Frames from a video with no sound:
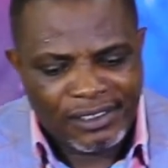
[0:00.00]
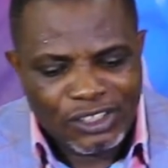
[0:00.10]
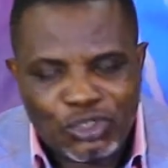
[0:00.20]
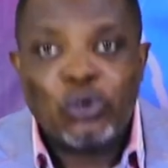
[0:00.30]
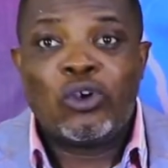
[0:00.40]

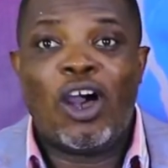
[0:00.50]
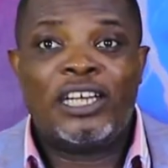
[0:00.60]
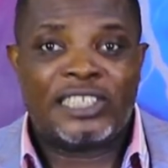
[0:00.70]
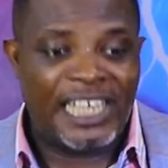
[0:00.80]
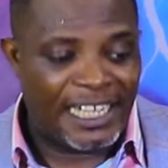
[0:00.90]
So
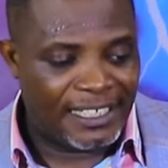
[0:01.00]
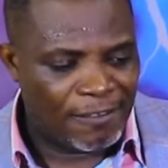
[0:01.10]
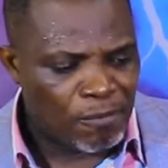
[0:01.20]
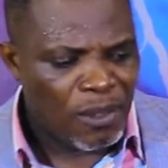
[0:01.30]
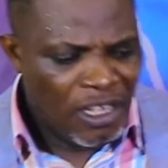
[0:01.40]
God
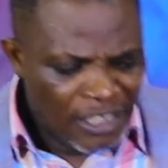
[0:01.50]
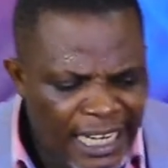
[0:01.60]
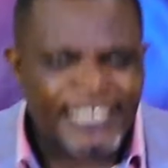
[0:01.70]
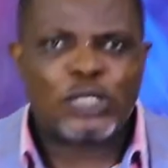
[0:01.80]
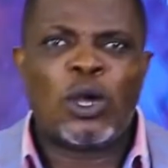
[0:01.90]
said,
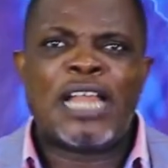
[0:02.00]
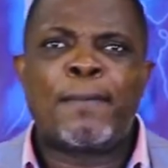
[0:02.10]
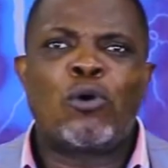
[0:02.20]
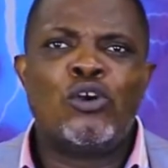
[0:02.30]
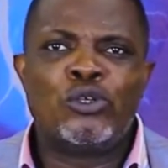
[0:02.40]
this is what
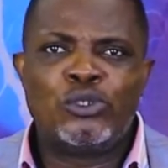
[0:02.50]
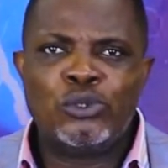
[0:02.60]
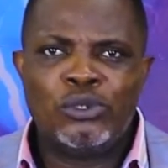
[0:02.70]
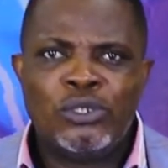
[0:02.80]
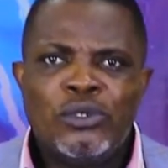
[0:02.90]
I'm going to do.